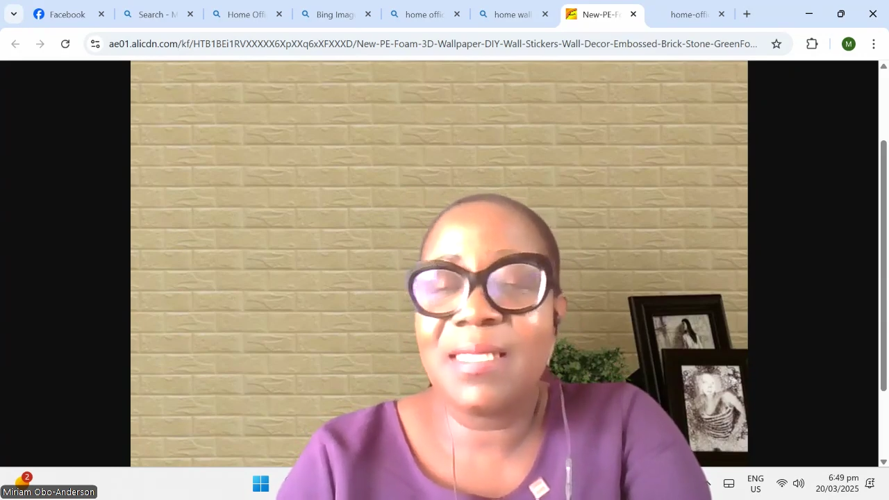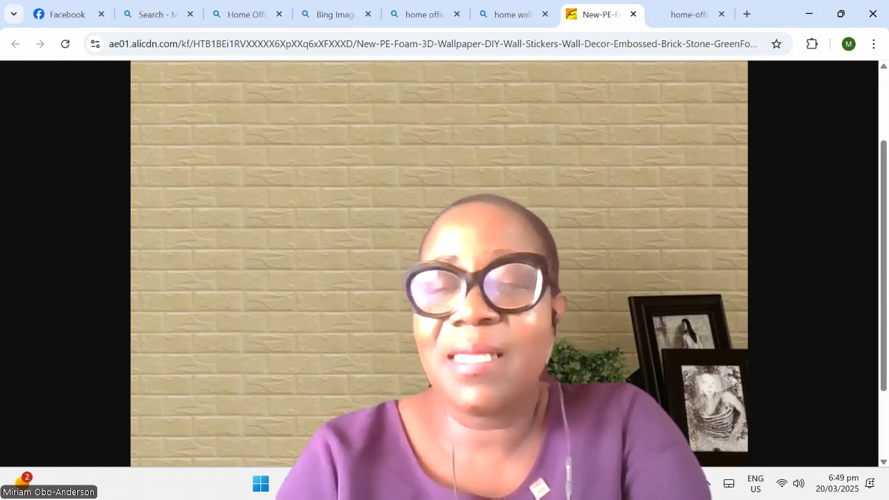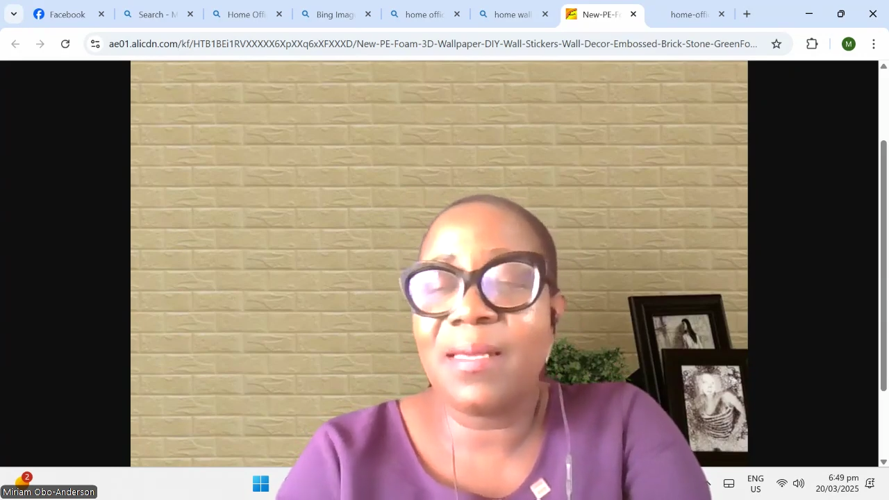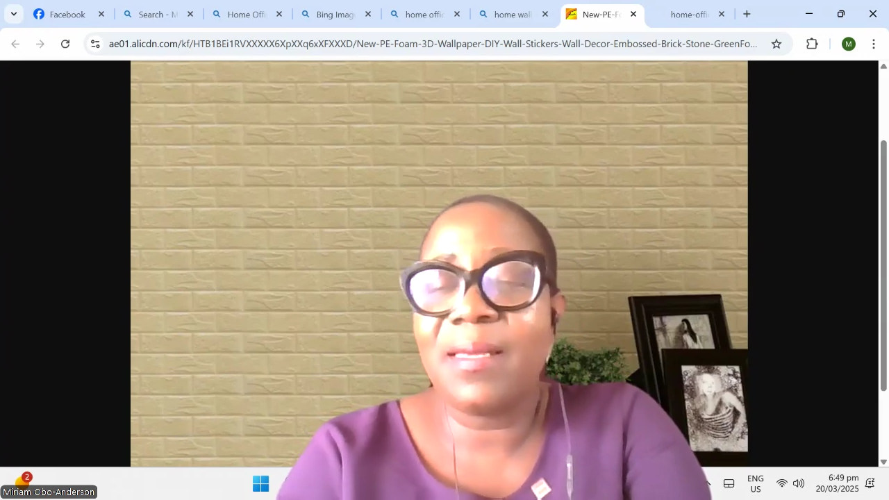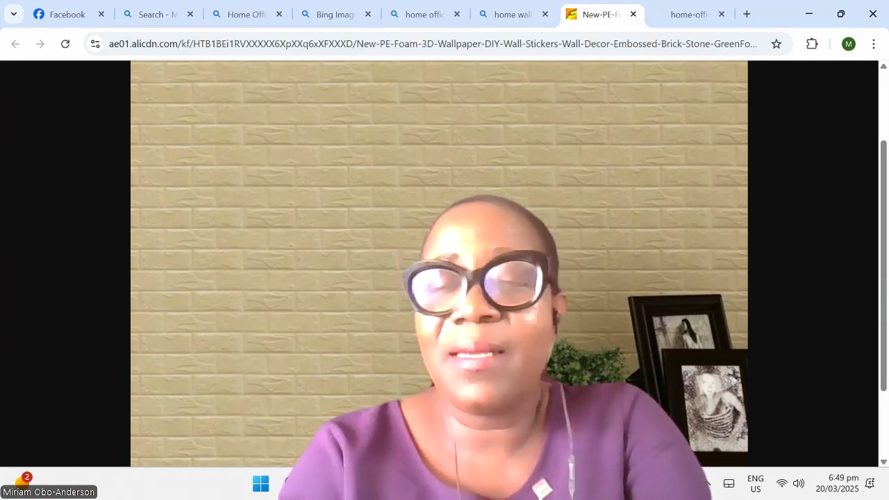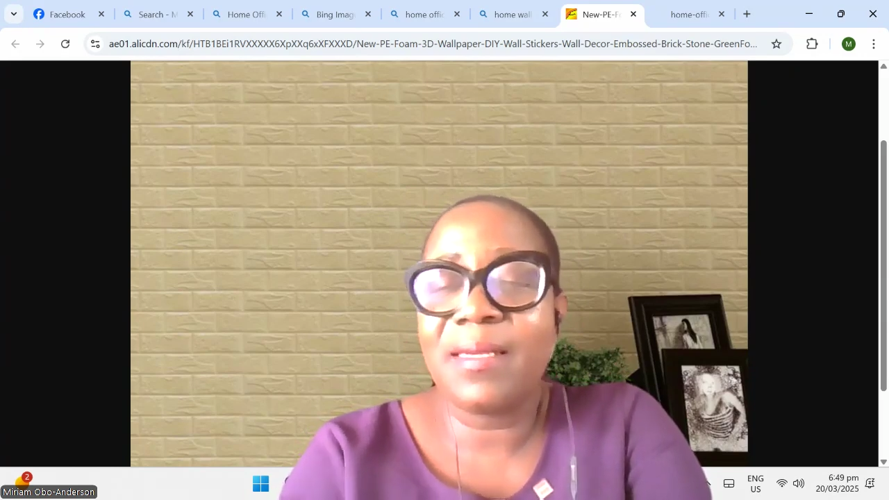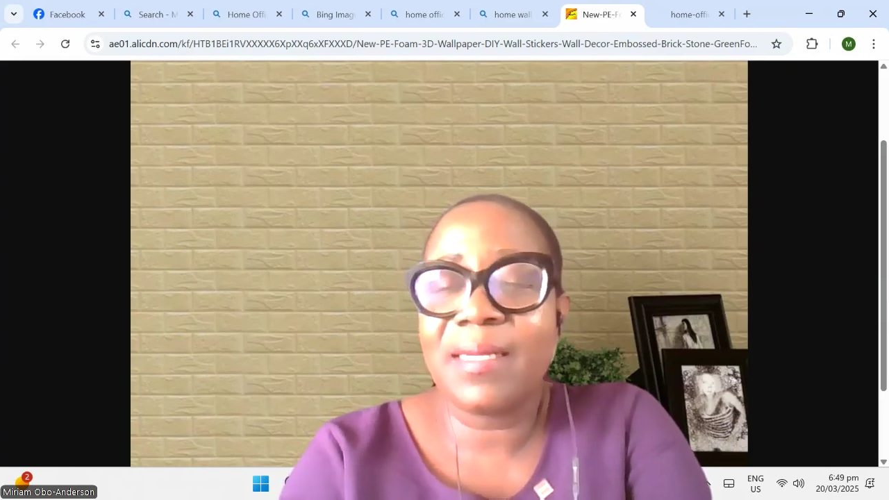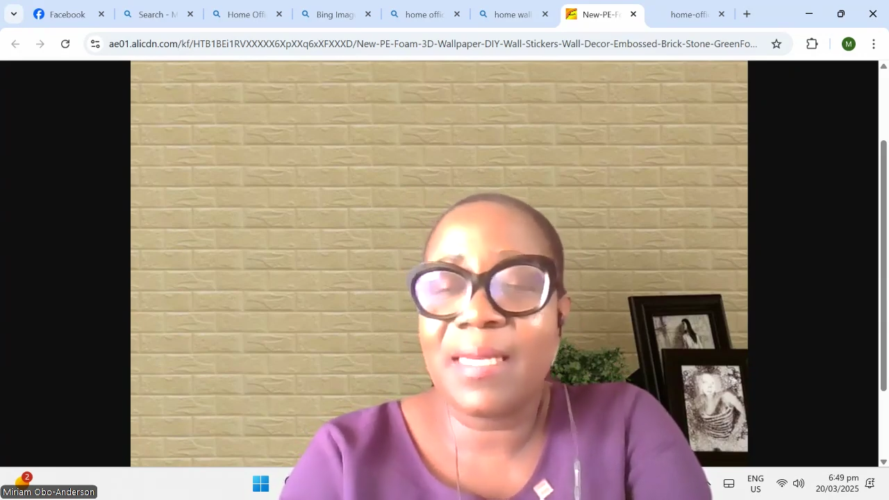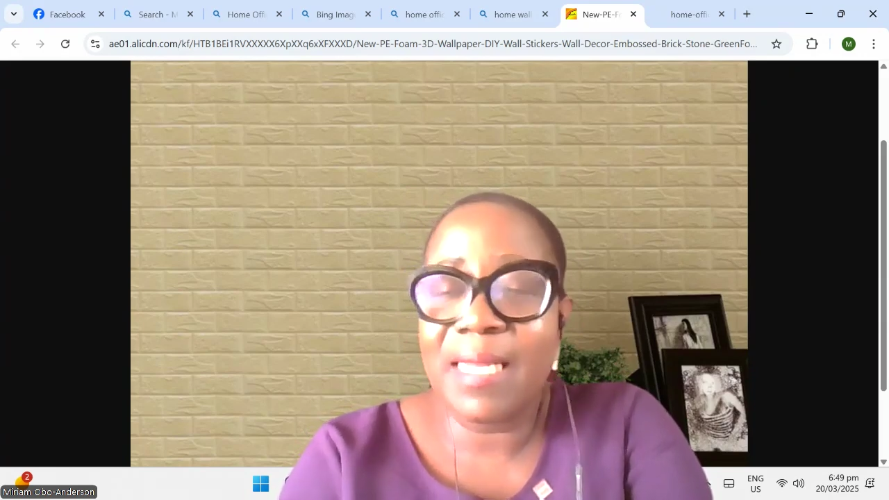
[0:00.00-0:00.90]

the